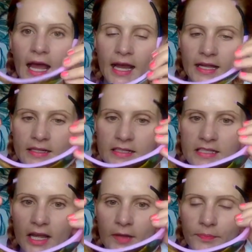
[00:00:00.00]
and
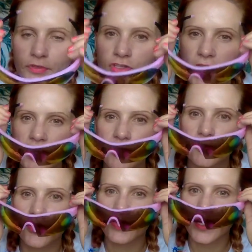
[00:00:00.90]
tried them
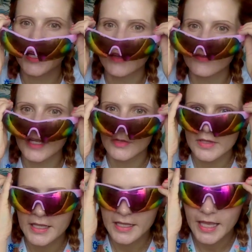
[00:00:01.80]
on that evening
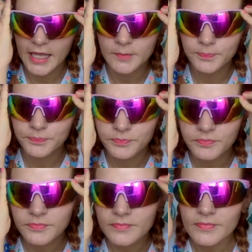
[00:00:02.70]
when they came.
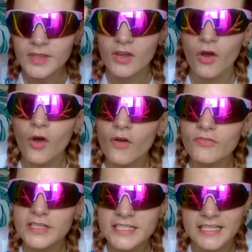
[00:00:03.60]

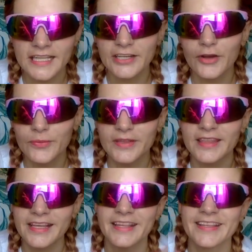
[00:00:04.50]
Obviously not with
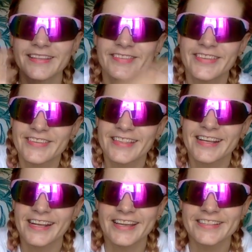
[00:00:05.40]
the
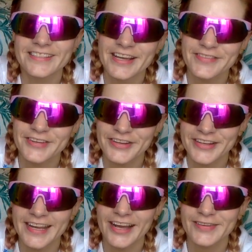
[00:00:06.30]
clothes that I've got
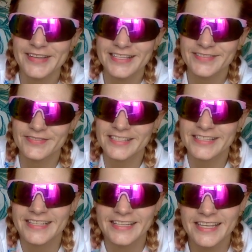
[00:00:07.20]
on now, because I'm
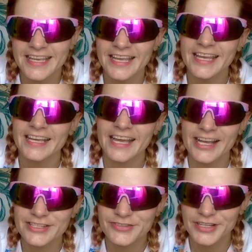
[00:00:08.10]
just in
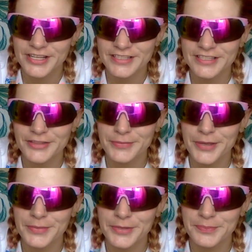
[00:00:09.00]
casual clothes at the
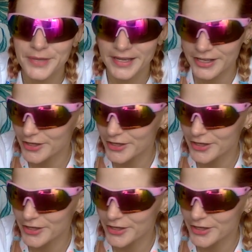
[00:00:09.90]
moment, but